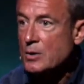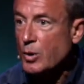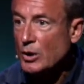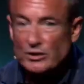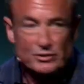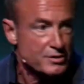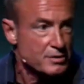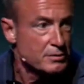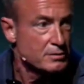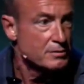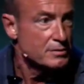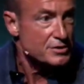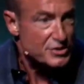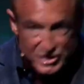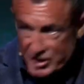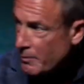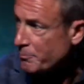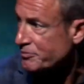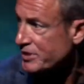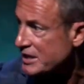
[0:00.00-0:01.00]
well,
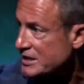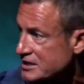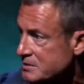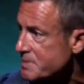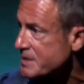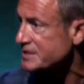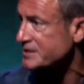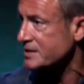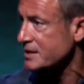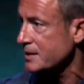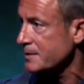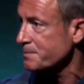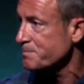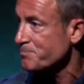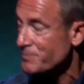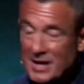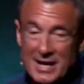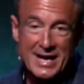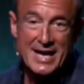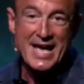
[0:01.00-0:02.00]
something's
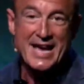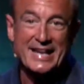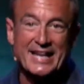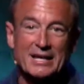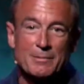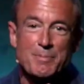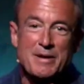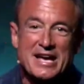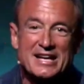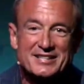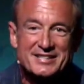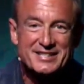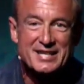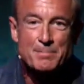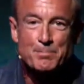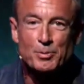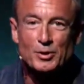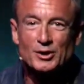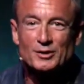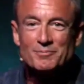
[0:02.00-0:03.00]
missing. It could be as
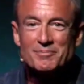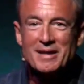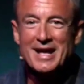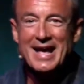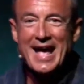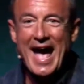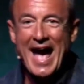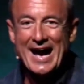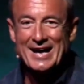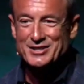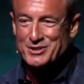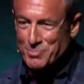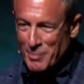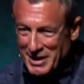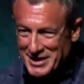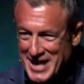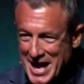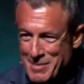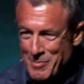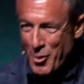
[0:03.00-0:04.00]
simple as
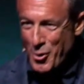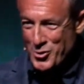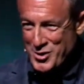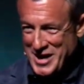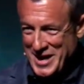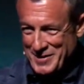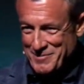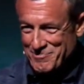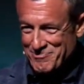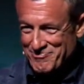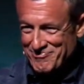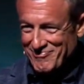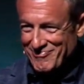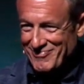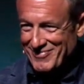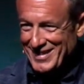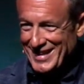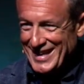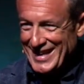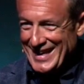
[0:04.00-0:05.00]
Monday morning.
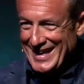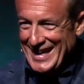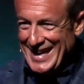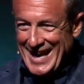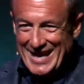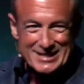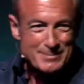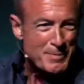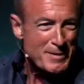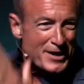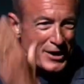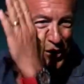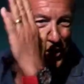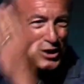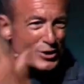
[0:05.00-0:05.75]
It's been a